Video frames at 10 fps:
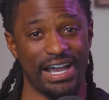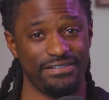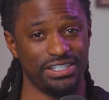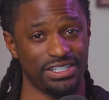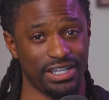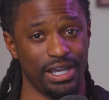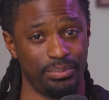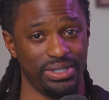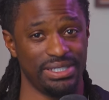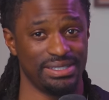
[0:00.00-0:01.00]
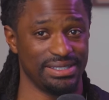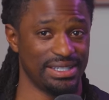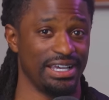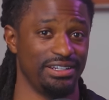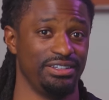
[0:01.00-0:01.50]
500 companies
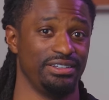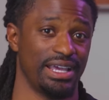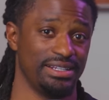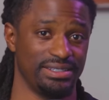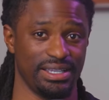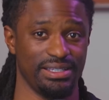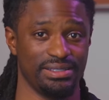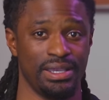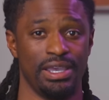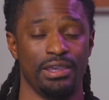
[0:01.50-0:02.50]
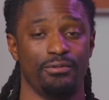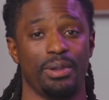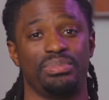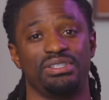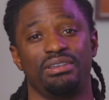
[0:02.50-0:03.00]
inside the United States,
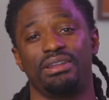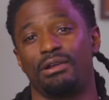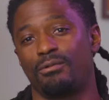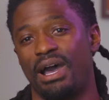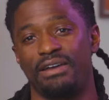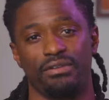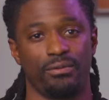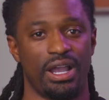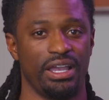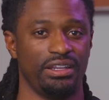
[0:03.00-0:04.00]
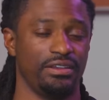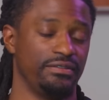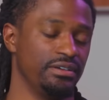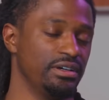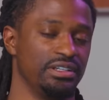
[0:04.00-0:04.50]
representing a wide variety
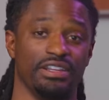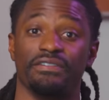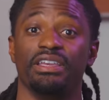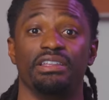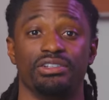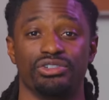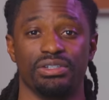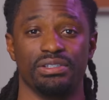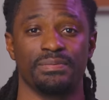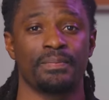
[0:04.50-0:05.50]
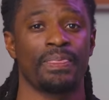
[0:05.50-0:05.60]
of different industries.